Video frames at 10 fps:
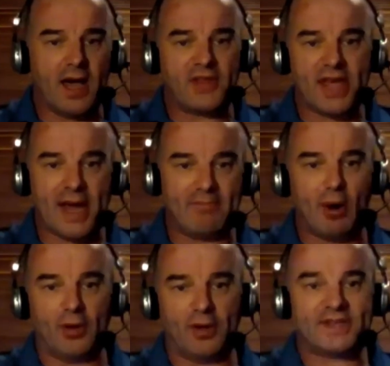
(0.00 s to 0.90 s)
think our
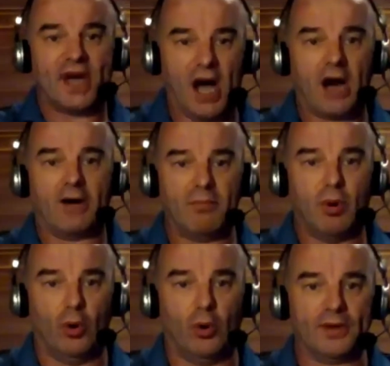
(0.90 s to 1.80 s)
bodies are
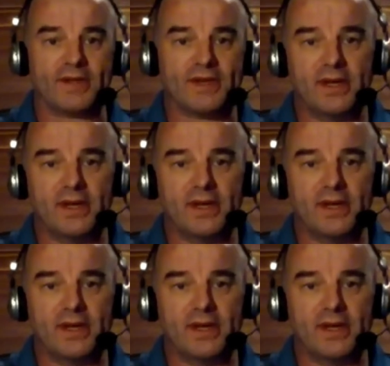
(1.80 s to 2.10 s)
important.